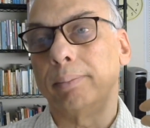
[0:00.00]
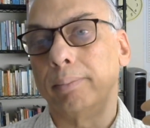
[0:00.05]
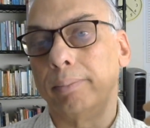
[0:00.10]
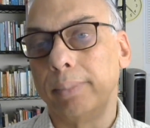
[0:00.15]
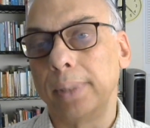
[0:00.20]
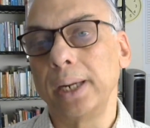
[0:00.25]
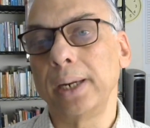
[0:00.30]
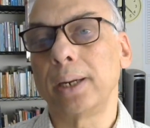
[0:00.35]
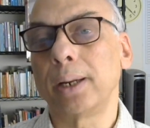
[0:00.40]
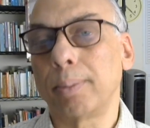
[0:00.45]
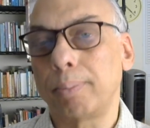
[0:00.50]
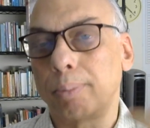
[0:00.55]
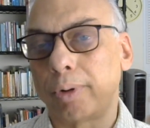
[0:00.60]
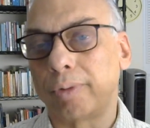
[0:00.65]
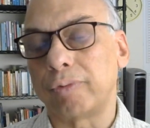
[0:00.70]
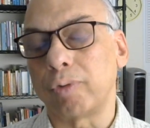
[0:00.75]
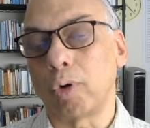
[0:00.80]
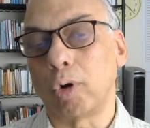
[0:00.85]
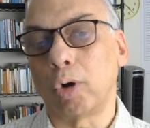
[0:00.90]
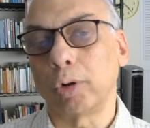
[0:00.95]
made up
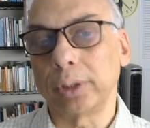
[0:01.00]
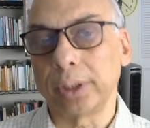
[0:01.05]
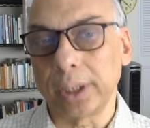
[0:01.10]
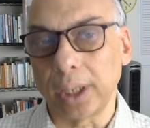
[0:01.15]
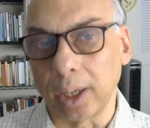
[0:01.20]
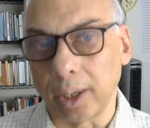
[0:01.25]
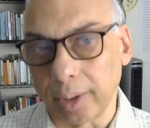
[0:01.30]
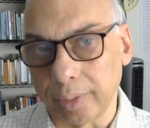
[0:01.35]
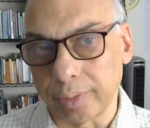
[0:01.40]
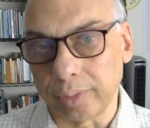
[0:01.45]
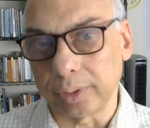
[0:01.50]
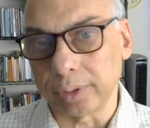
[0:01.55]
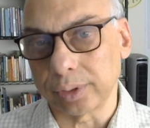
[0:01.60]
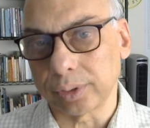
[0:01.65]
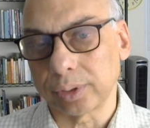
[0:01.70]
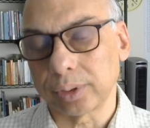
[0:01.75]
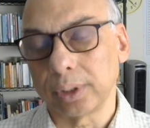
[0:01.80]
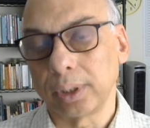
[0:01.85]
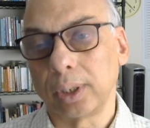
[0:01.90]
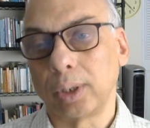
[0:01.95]
of all the
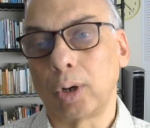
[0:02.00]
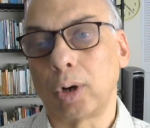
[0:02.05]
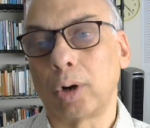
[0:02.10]
others,